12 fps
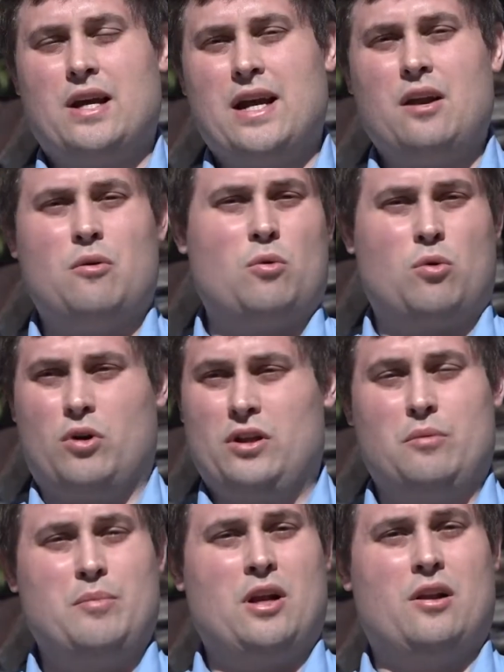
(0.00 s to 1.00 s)
night or in
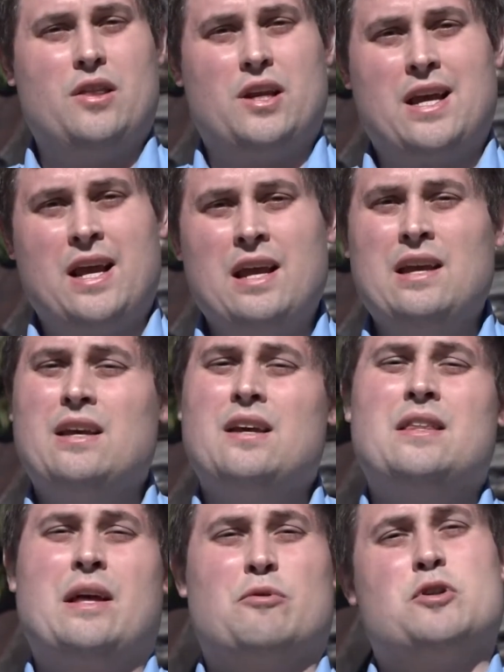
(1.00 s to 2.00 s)
the middle of the day.
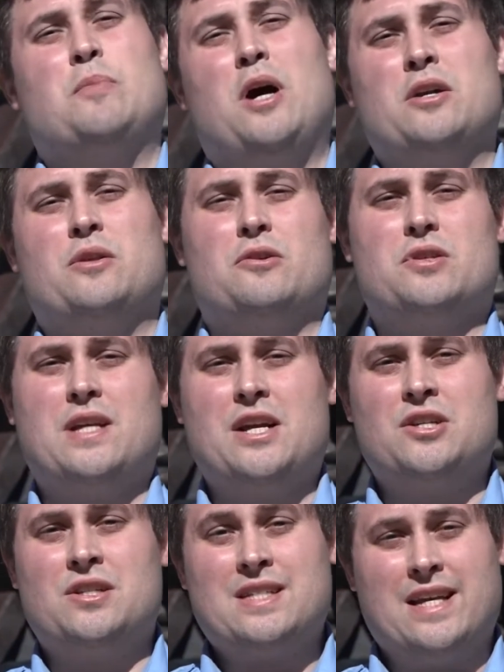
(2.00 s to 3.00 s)
They respond to their
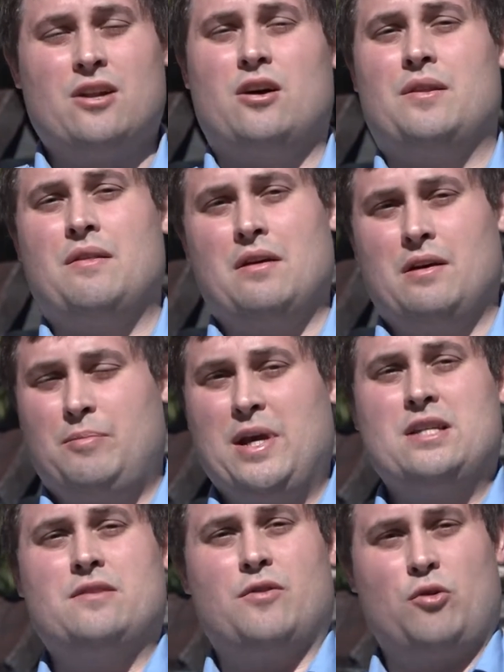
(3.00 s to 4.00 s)
stations, get on a
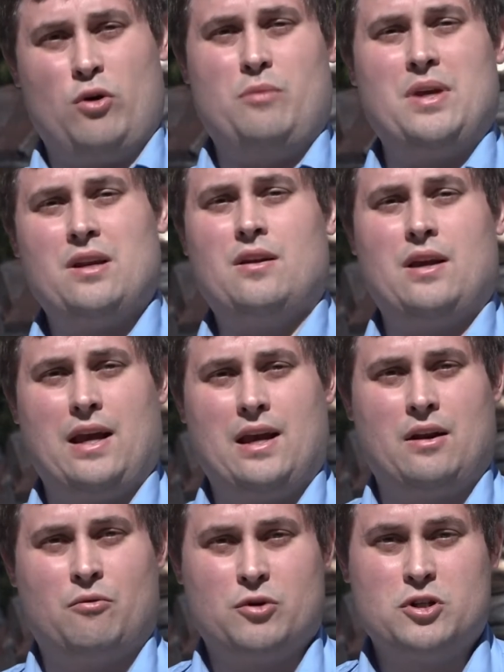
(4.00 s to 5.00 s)
piece of equipment,
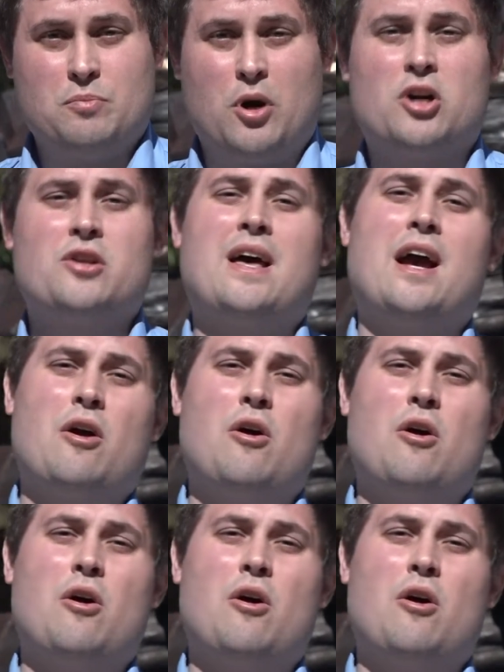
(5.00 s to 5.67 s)
and respond to that